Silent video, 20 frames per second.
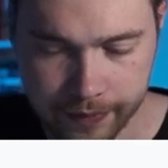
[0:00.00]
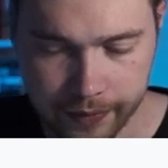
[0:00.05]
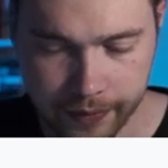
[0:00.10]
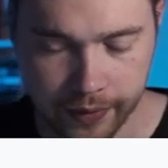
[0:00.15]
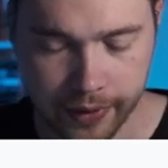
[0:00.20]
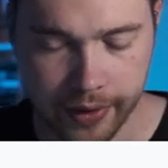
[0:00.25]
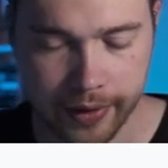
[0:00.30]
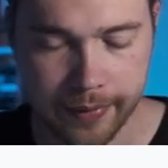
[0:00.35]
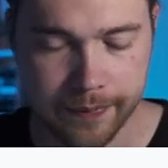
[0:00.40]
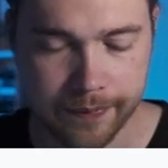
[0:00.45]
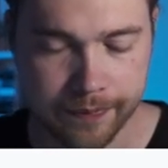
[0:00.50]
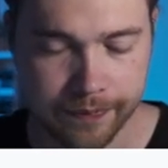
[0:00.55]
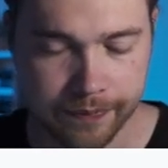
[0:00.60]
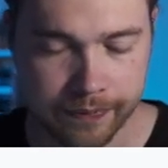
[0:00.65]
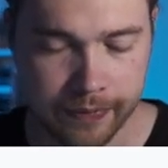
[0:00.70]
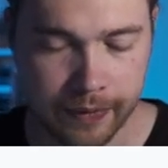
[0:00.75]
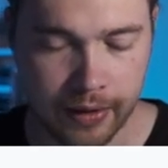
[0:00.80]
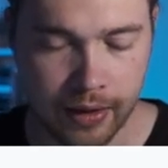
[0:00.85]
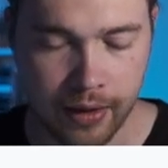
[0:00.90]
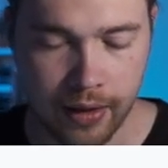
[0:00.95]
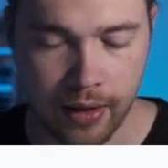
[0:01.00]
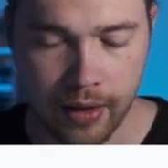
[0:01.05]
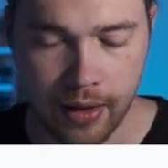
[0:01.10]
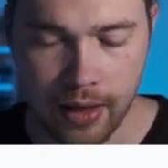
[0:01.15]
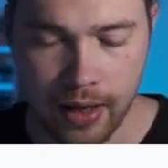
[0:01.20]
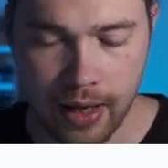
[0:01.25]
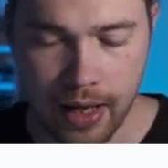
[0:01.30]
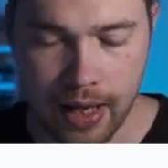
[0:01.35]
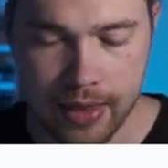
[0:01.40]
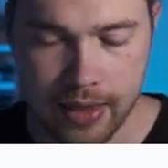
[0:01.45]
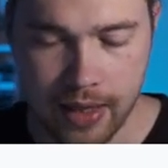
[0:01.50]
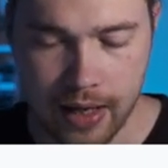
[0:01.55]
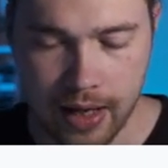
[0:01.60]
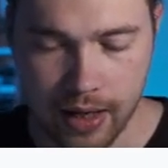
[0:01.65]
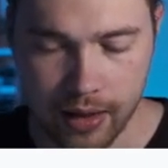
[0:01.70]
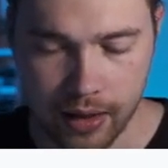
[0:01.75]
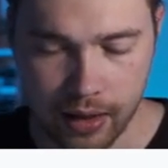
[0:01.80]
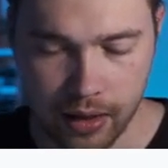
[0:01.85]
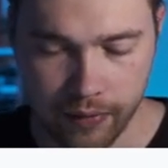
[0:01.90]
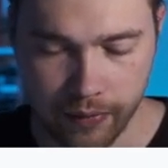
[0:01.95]
Okay. And
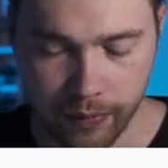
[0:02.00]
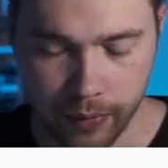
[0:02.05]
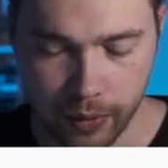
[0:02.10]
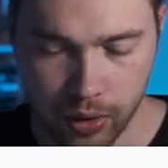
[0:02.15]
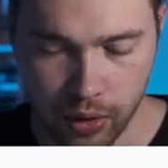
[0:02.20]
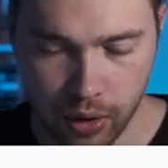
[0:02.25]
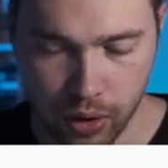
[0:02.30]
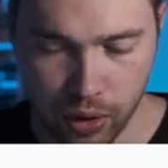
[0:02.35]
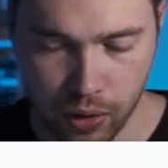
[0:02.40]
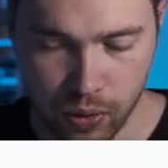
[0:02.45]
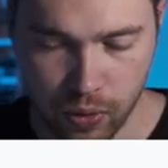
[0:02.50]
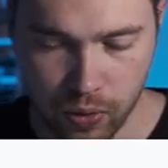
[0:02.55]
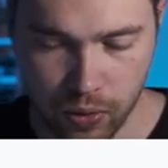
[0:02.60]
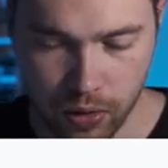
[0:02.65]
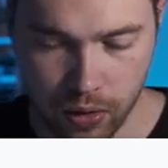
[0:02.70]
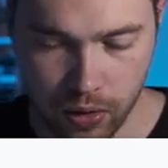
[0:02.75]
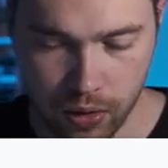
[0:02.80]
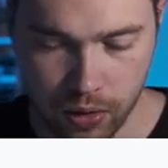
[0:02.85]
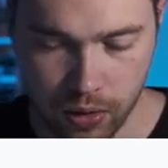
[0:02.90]
then if we go,